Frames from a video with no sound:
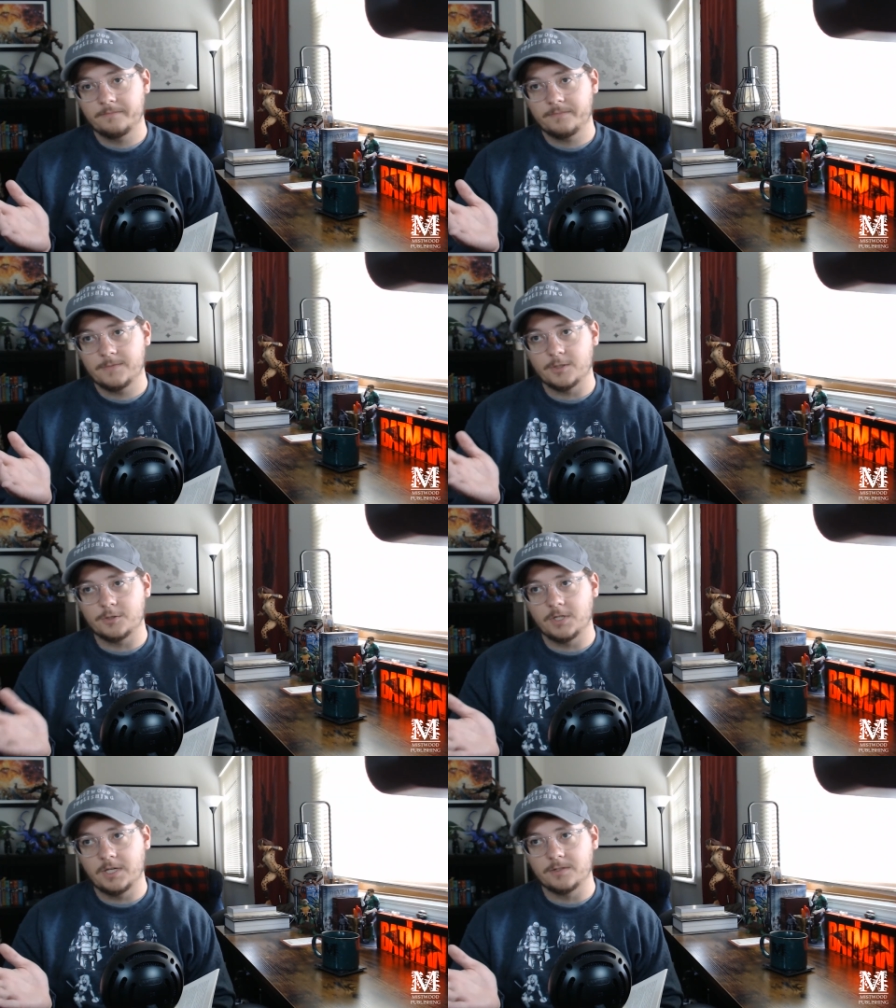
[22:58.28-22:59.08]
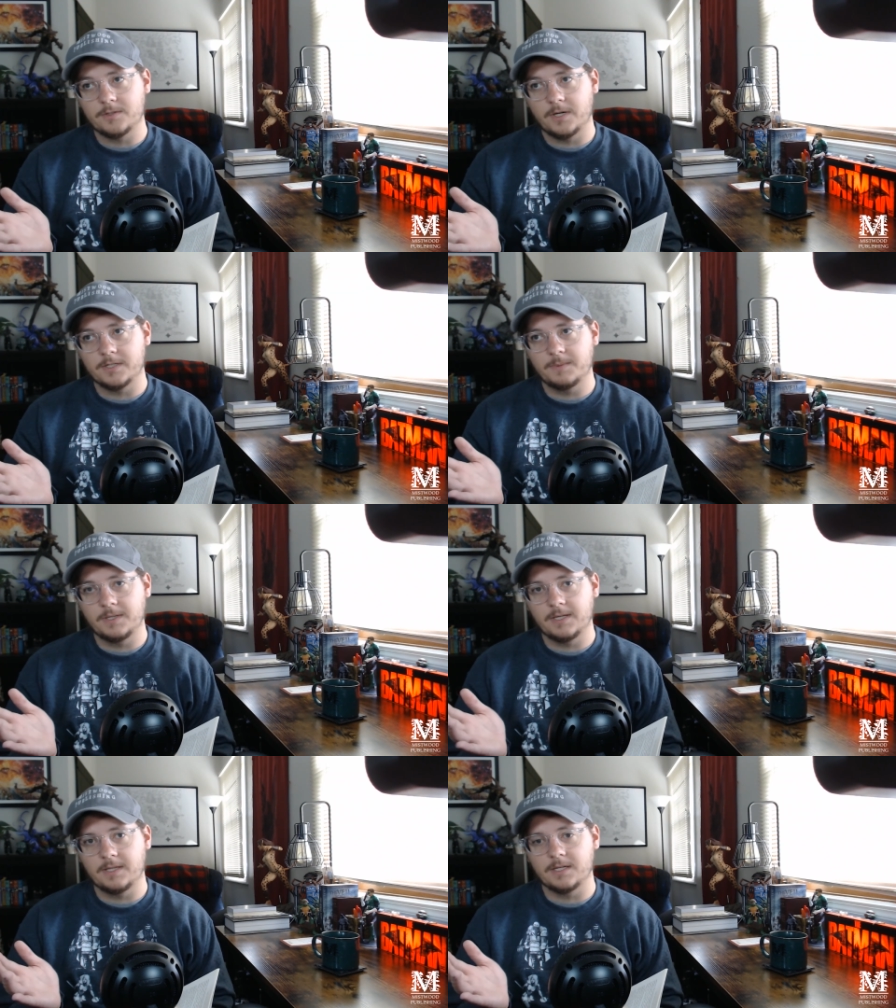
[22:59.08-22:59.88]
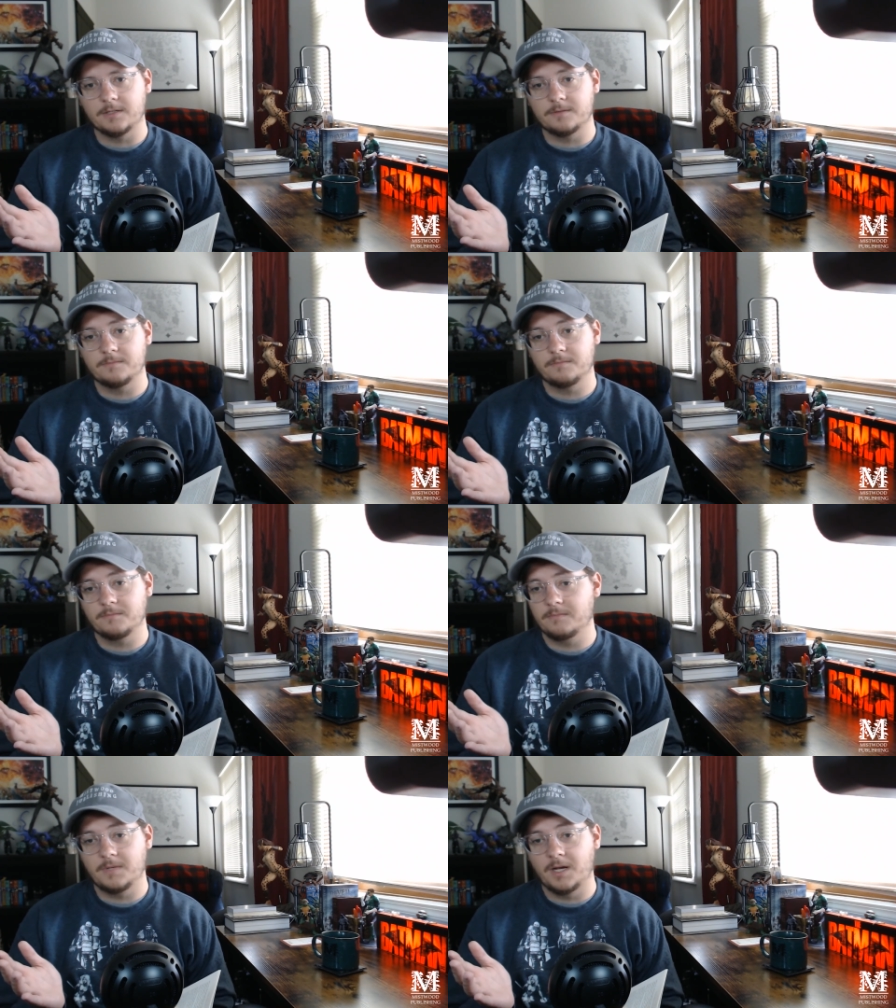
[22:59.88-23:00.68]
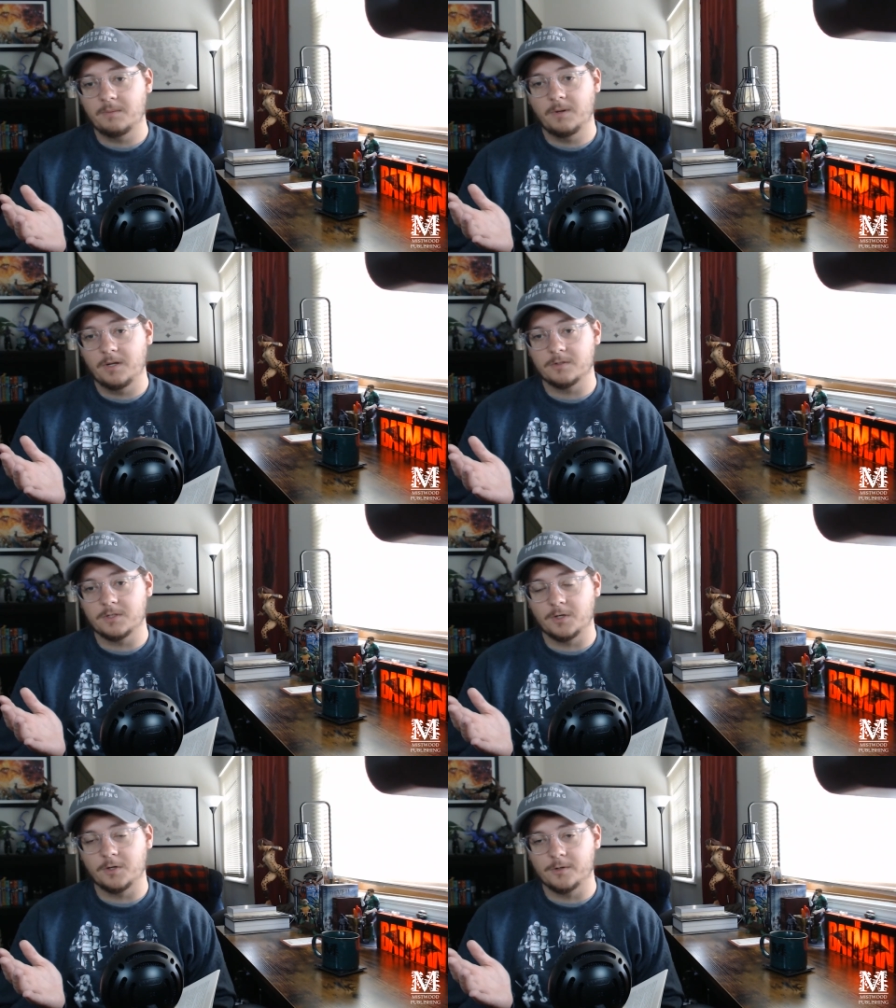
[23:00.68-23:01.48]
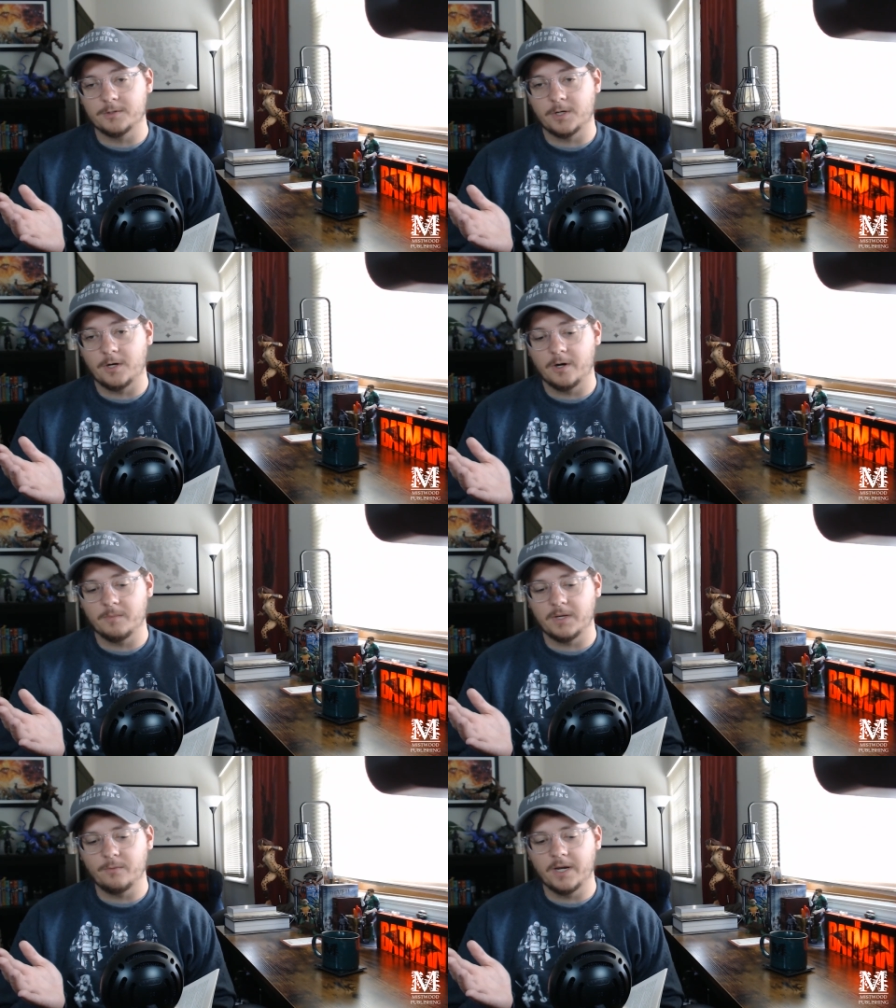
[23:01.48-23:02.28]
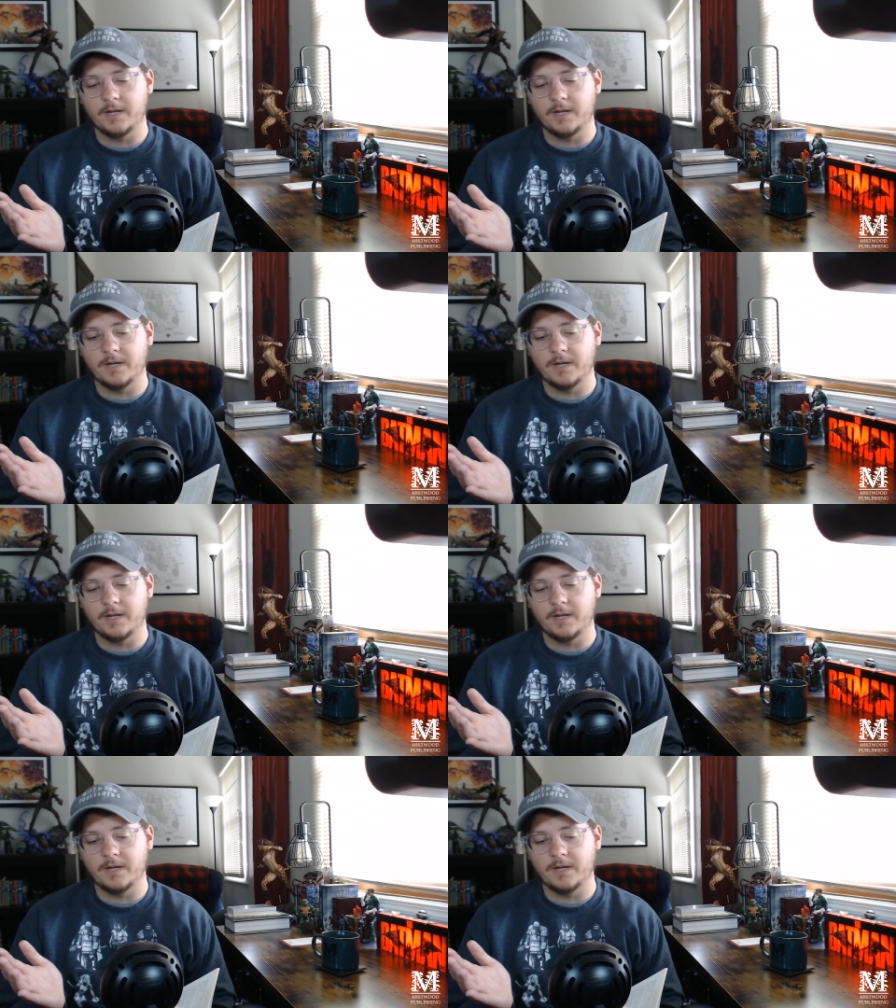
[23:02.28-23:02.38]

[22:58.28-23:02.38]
so she kills her husband, and then unbeknownst to her, there's an army waiting